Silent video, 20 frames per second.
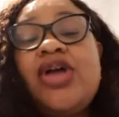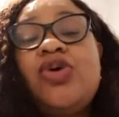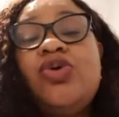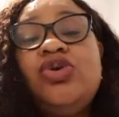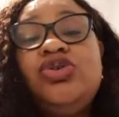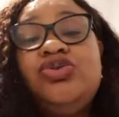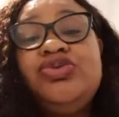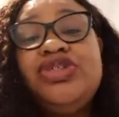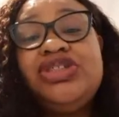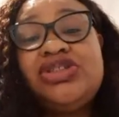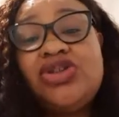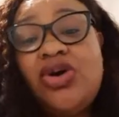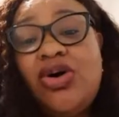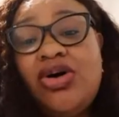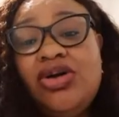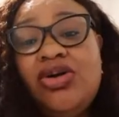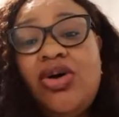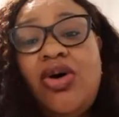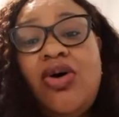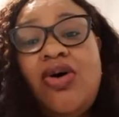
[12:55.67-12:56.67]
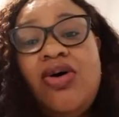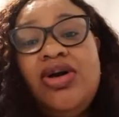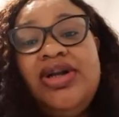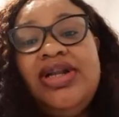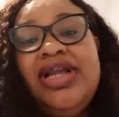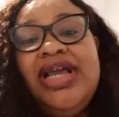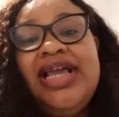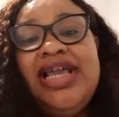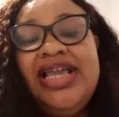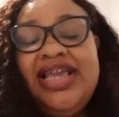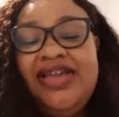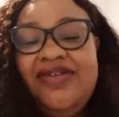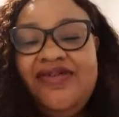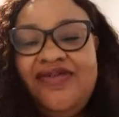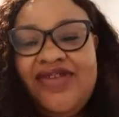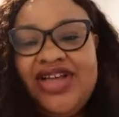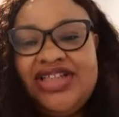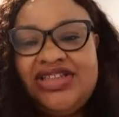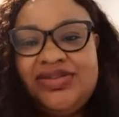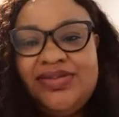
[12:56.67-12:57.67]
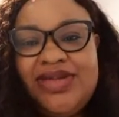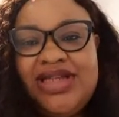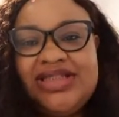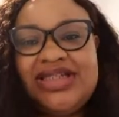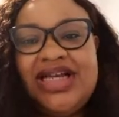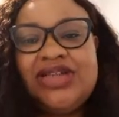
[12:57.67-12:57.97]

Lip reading: good return on investment,